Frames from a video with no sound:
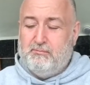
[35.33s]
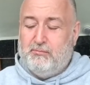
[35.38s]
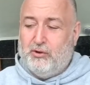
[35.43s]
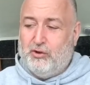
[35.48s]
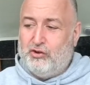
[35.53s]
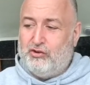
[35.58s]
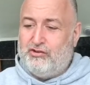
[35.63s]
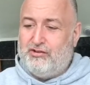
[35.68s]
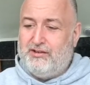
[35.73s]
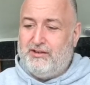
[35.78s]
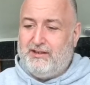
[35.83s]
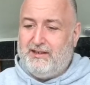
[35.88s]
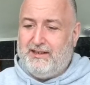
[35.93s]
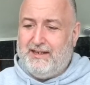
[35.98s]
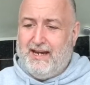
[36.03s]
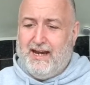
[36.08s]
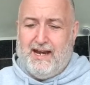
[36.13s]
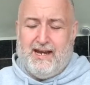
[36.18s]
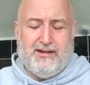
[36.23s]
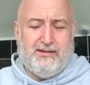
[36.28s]
but
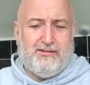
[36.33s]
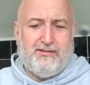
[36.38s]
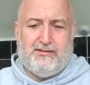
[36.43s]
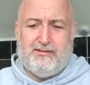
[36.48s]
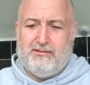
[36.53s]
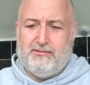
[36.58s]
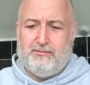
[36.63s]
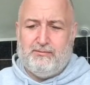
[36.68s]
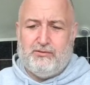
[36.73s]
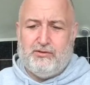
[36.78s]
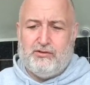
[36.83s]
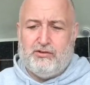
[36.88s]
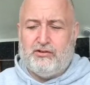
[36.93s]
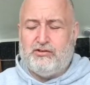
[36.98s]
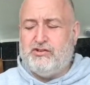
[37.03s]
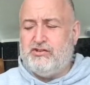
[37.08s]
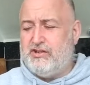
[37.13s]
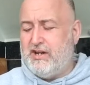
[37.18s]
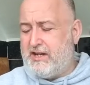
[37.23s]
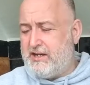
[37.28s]
yeah, he's
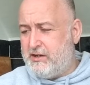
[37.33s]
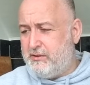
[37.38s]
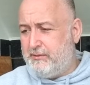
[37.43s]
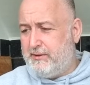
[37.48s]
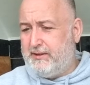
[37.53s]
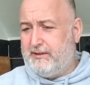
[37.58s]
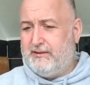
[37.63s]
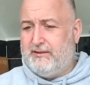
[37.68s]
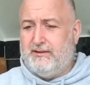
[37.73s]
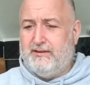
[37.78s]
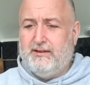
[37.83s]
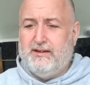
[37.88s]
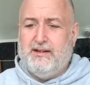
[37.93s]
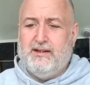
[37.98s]
such a genuine,